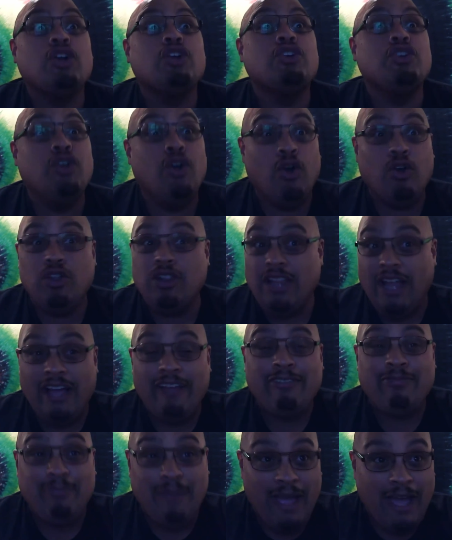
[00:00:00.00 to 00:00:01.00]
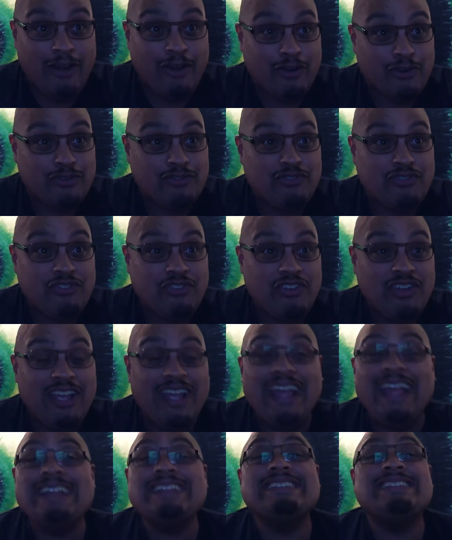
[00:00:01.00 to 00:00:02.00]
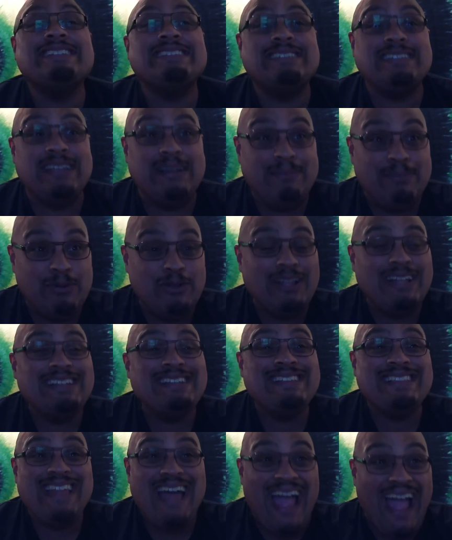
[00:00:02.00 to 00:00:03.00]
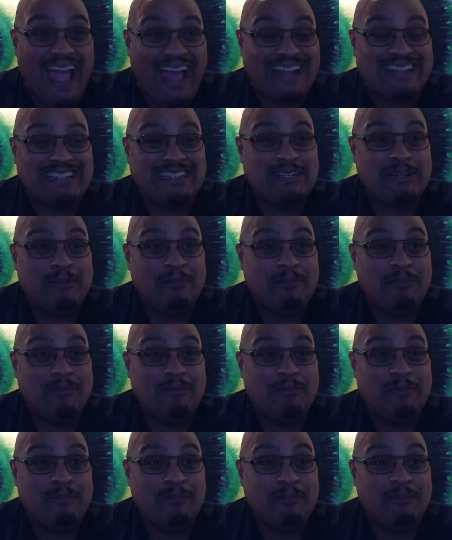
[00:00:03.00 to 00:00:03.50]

your life matters. It's simple as that.